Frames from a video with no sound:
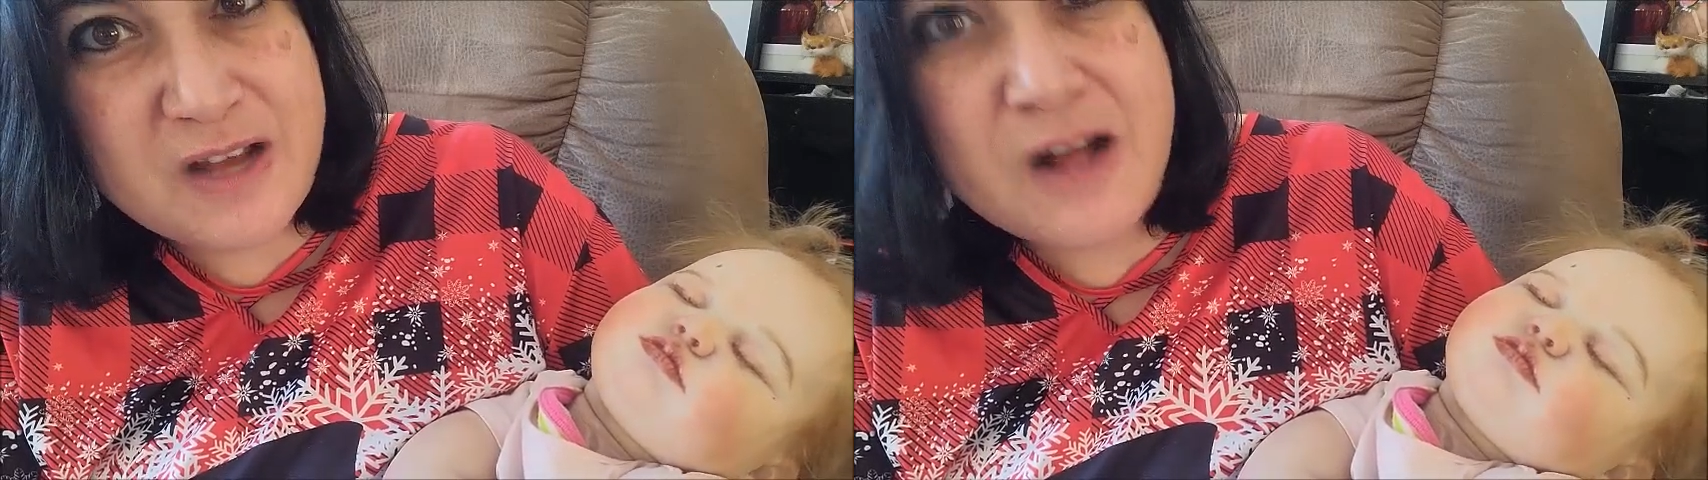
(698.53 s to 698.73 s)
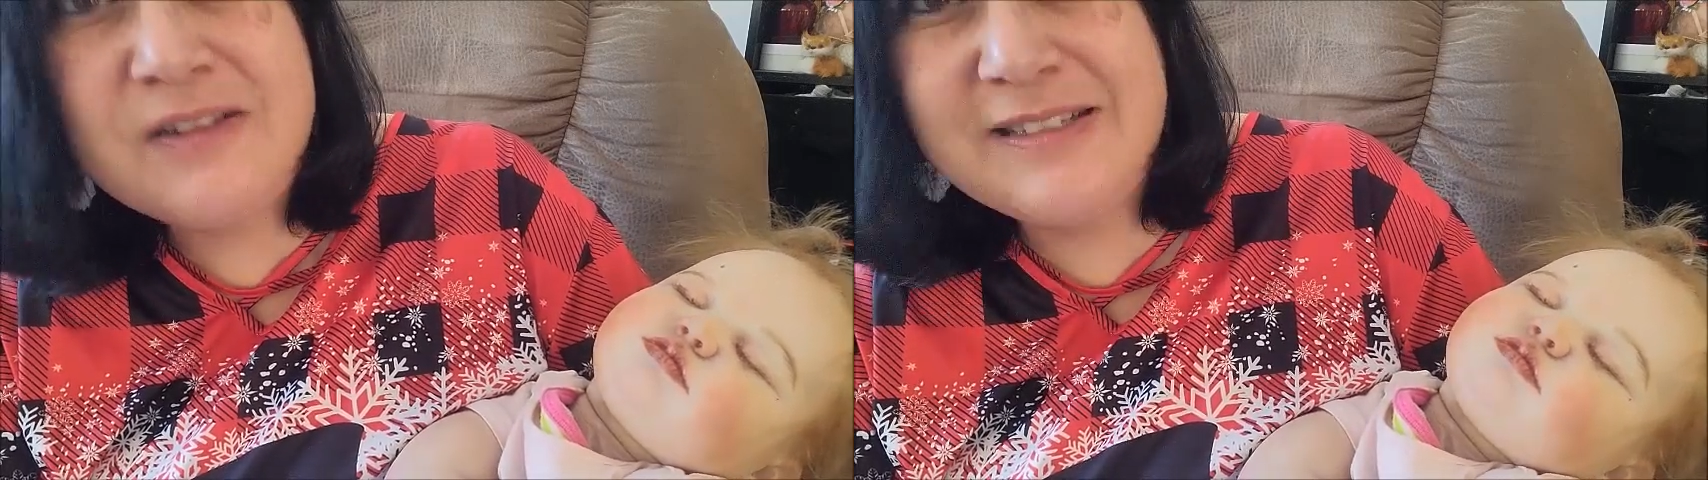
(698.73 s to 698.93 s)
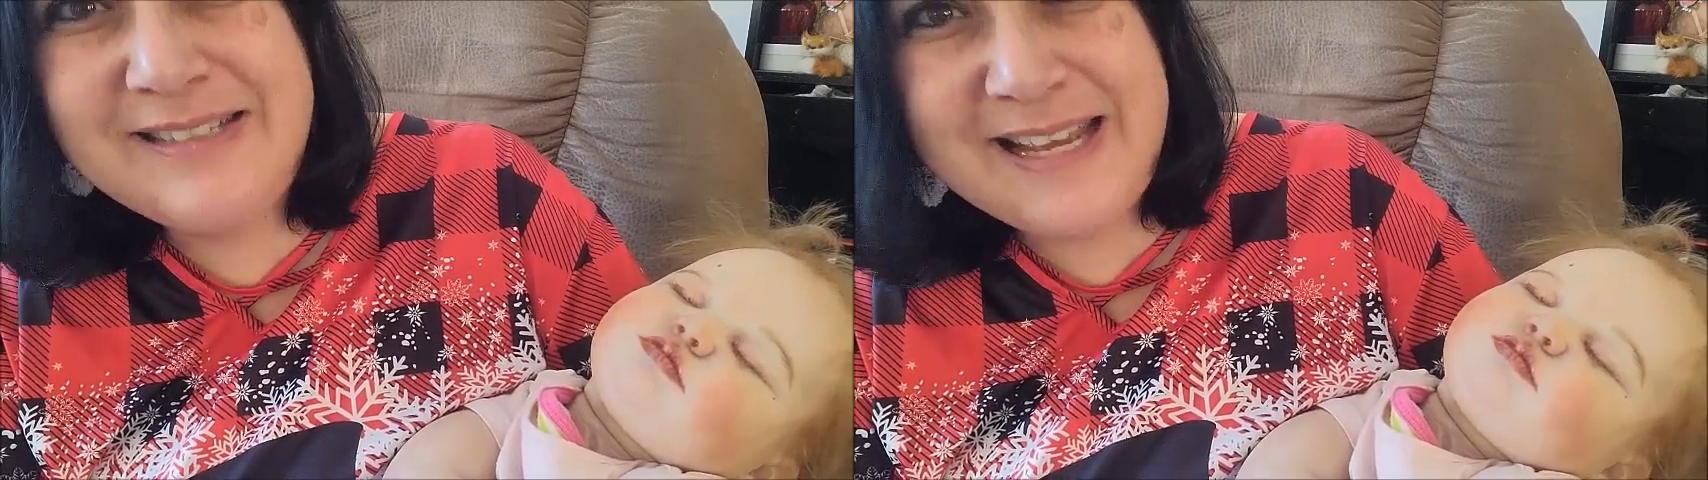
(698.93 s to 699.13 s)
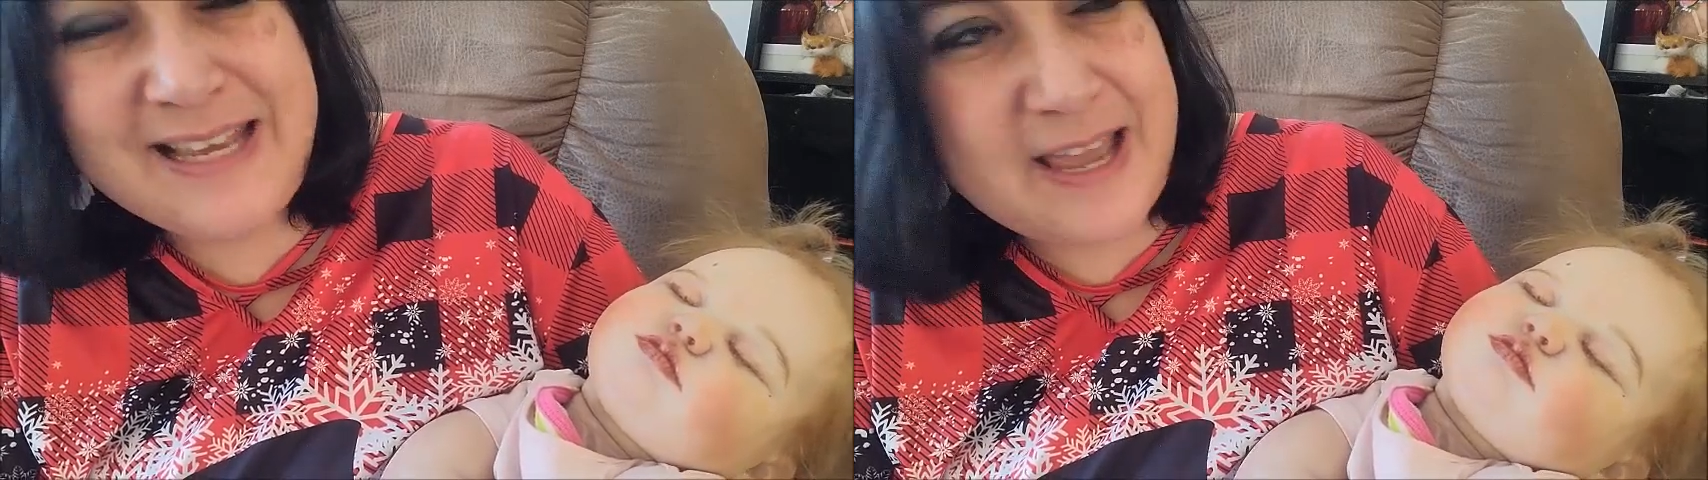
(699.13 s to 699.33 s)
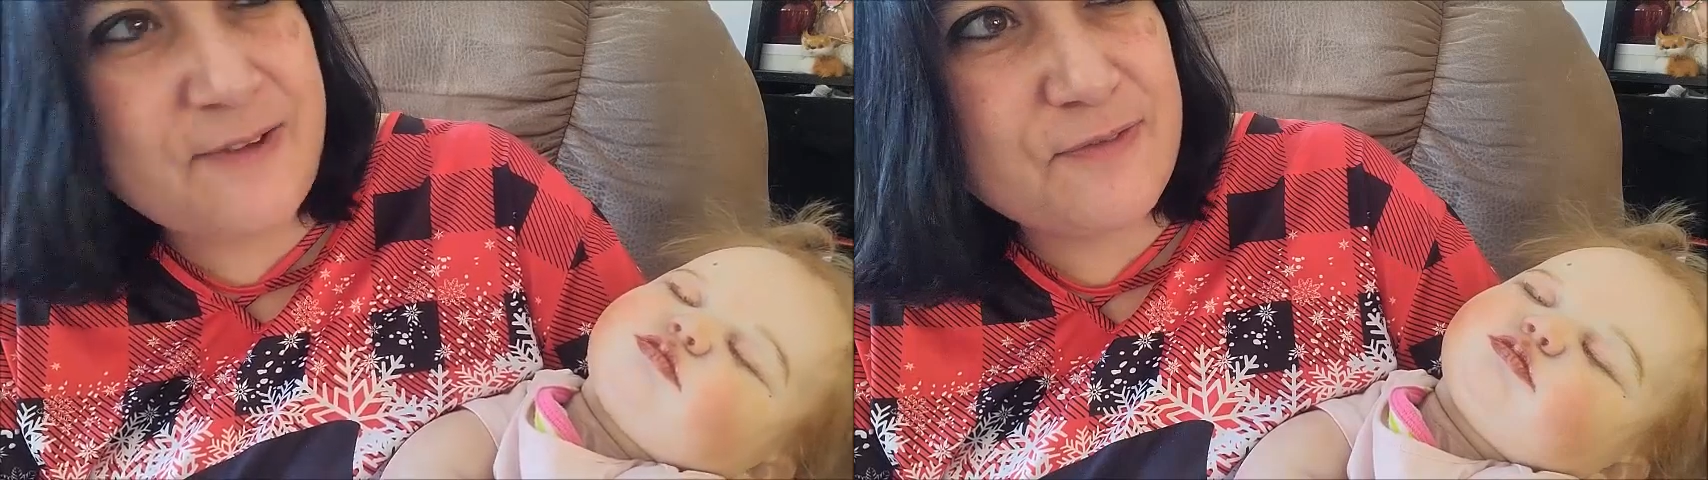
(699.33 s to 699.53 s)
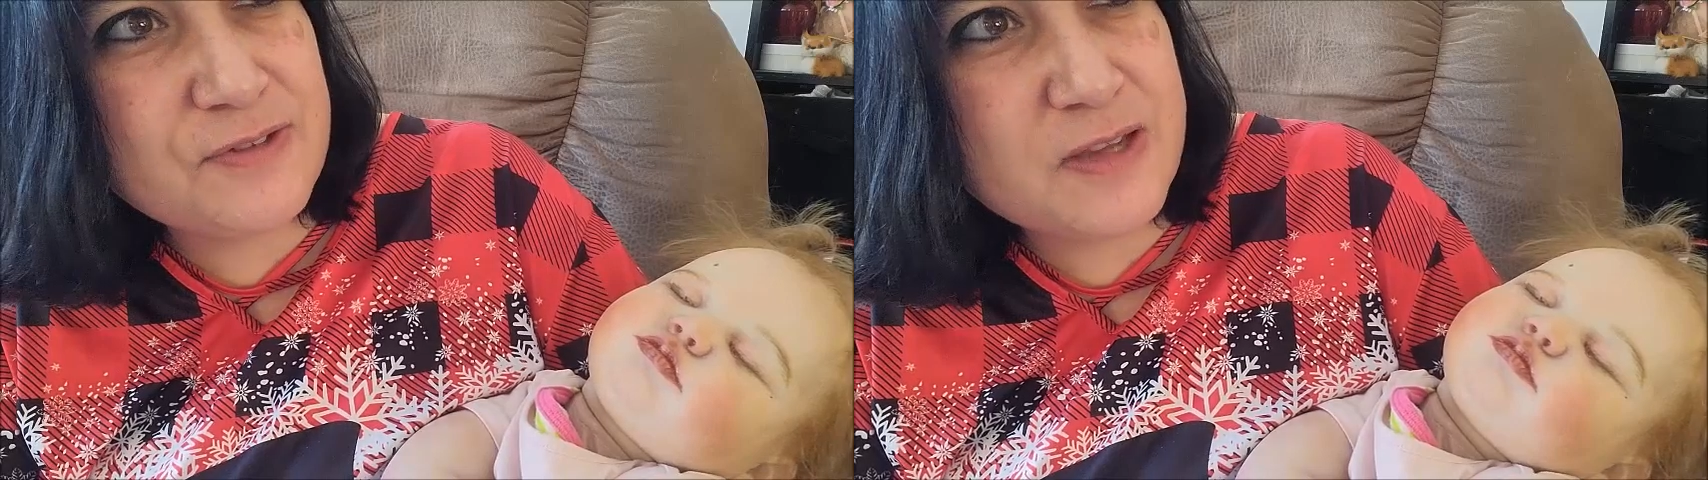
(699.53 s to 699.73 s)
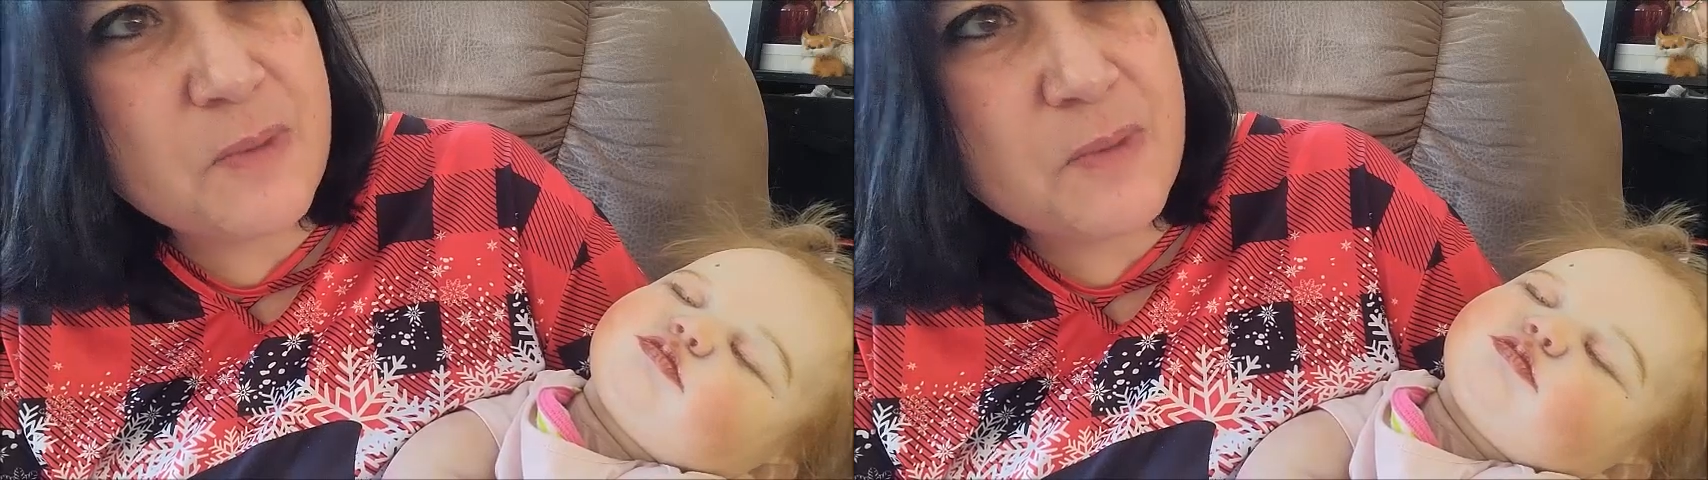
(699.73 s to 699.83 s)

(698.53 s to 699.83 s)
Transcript: holiday gift,